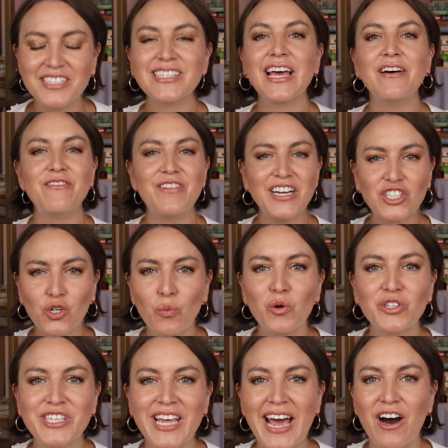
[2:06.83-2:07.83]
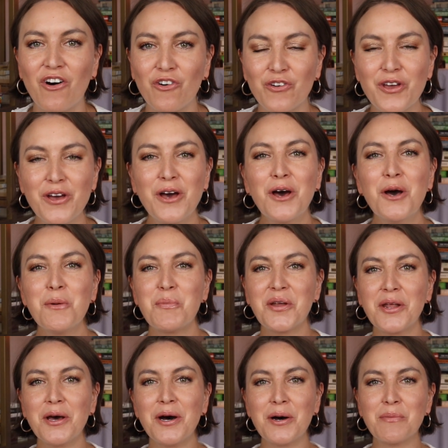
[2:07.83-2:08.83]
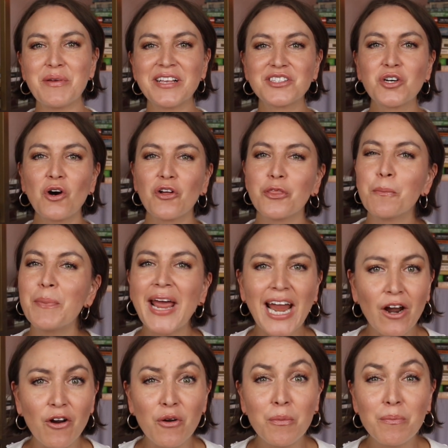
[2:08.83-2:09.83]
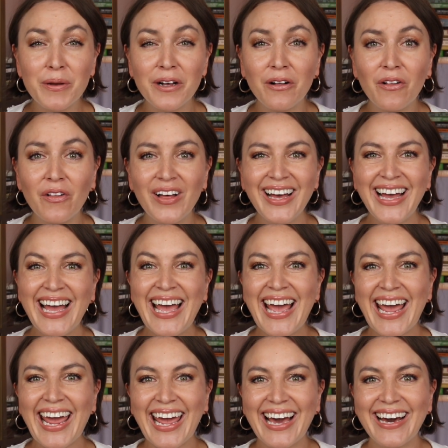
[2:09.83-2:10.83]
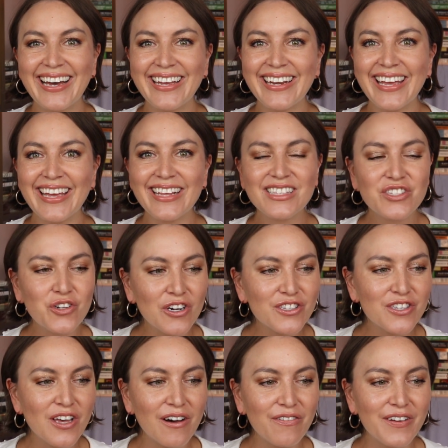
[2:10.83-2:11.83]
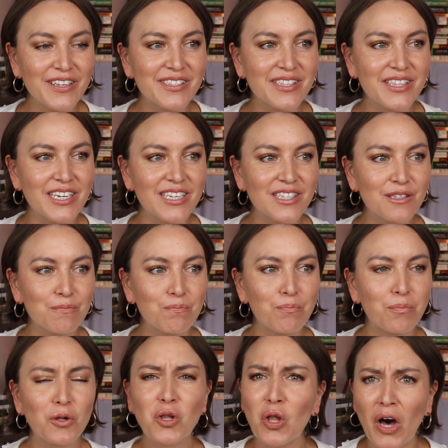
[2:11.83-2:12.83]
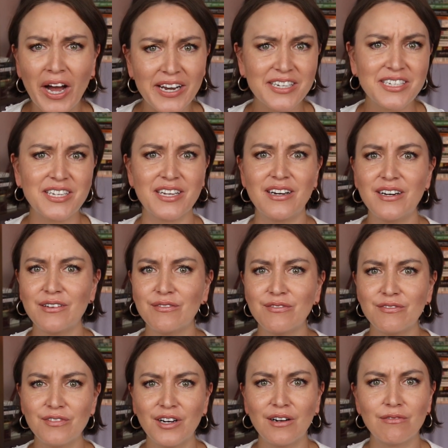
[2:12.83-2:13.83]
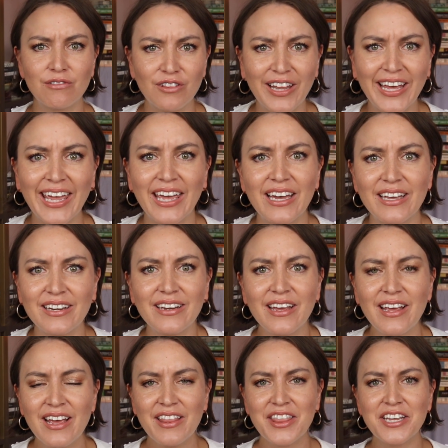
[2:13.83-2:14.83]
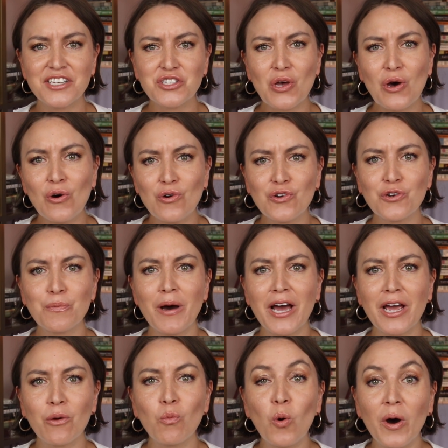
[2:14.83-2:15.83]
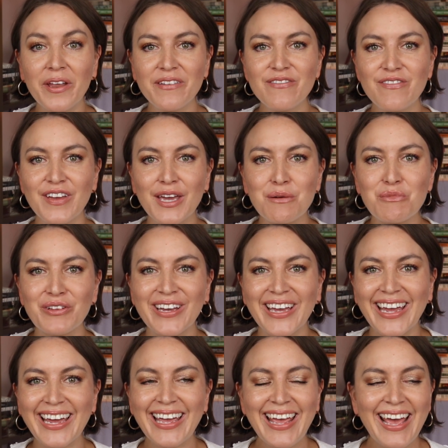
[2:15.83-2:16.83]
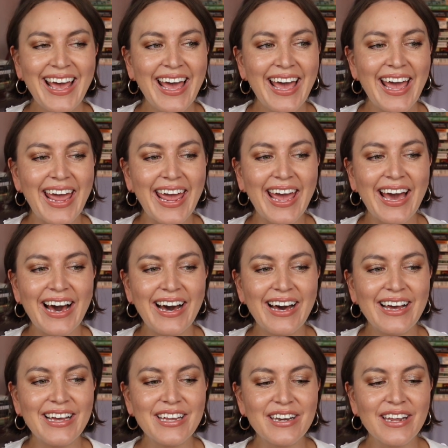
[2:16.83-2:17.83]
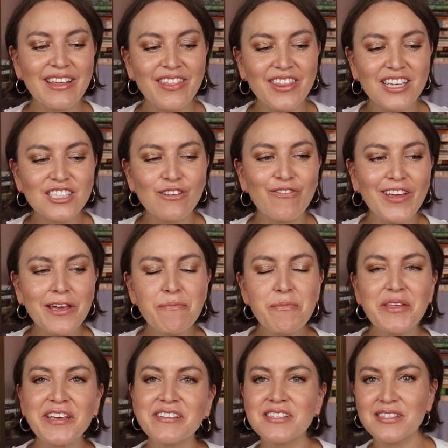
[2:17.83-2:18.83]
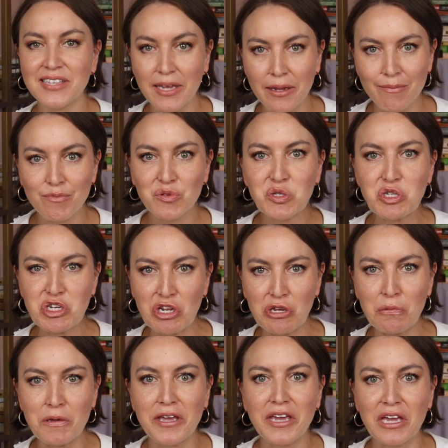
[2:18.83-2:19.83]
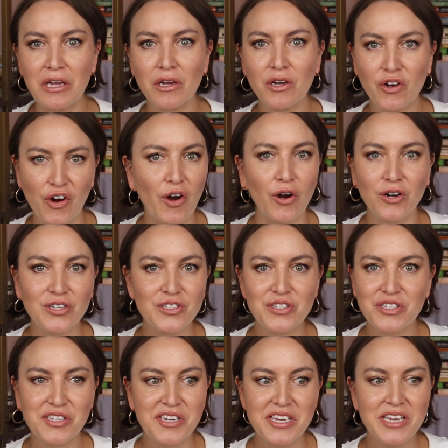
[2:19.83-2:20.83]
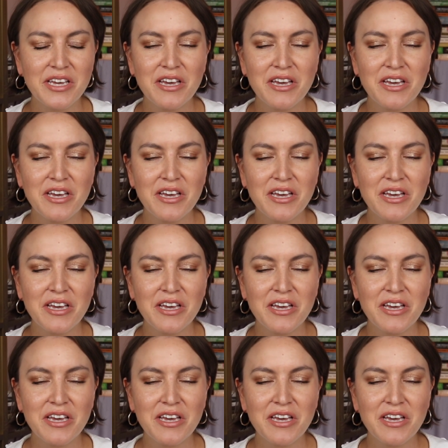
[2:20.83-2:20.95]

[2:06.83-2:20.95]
eventual town, but it's called the Parambil, and it starts off as this plot of land that is owned by one family. And this family seems to be cursed.